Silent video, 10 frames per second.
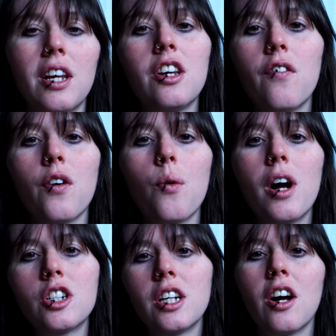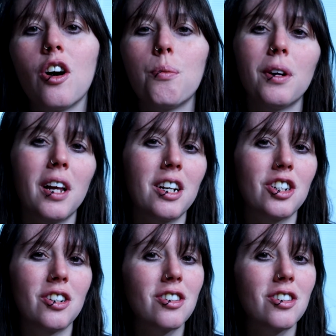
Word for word: Thank you for watching. I hope you like, share,